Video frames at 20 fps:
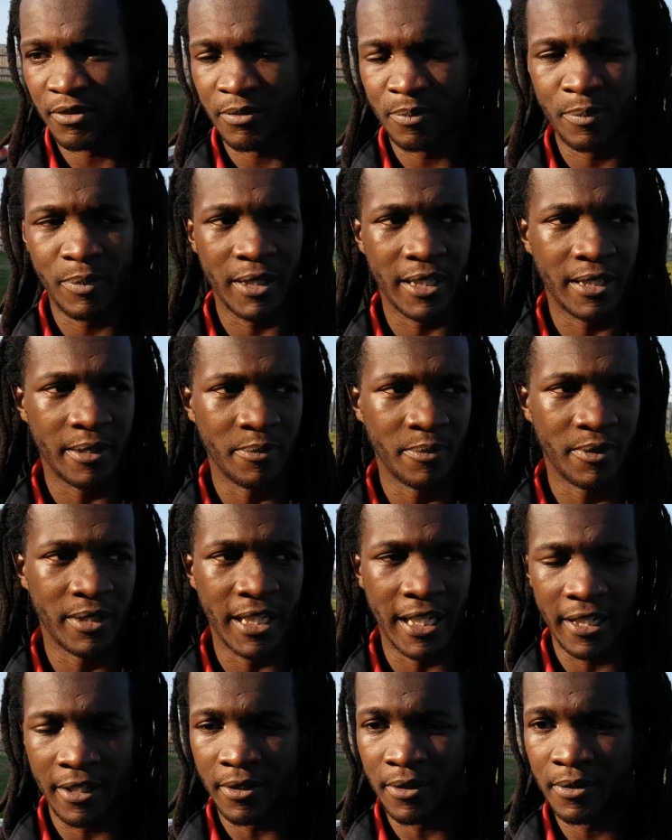of blame
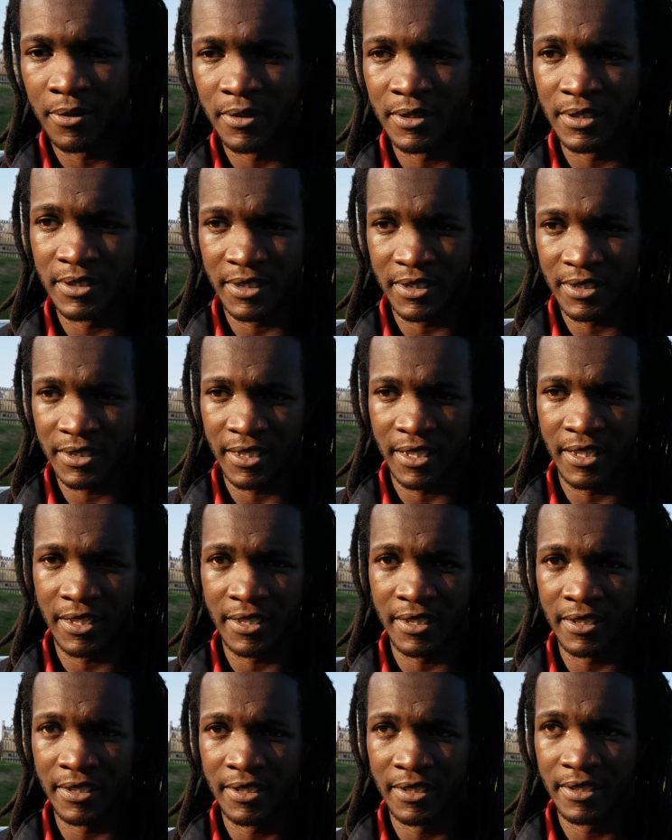now and just
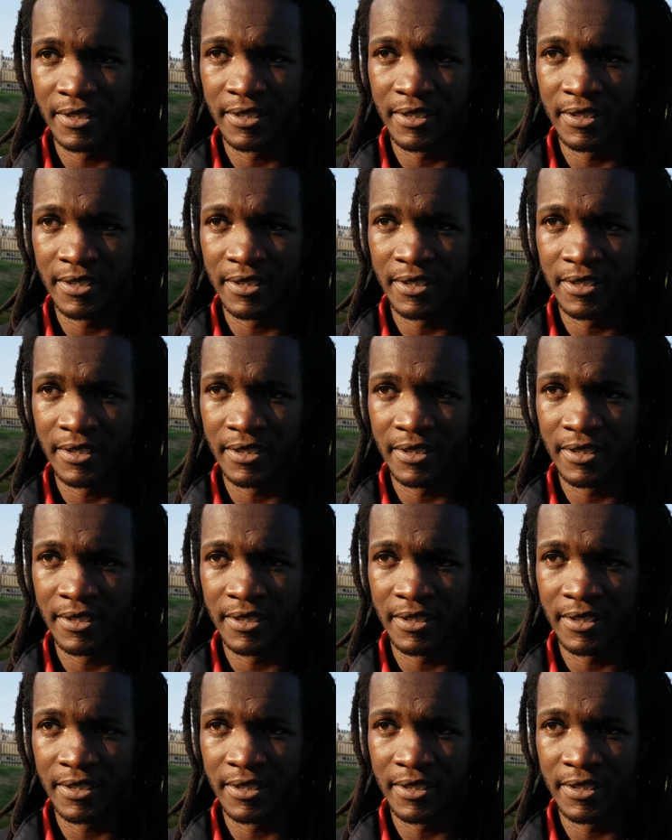say,